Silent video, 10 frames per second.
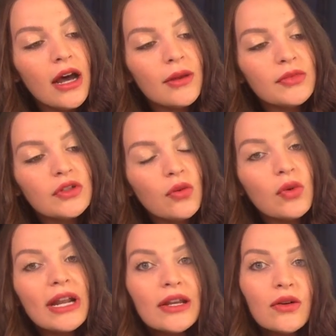So what
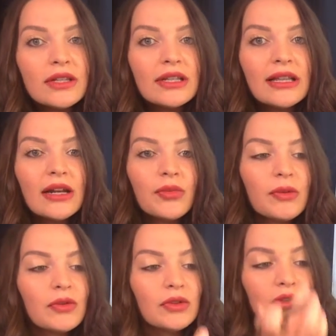I notice a lot of
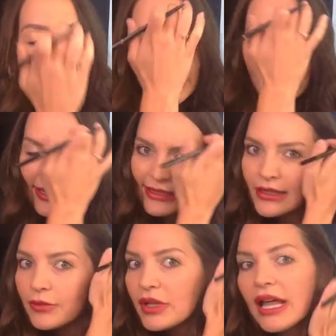people do is because it
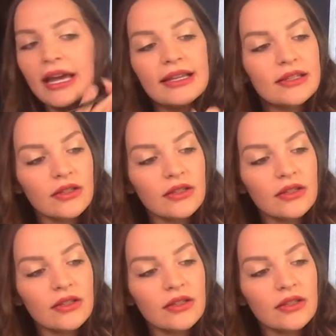applies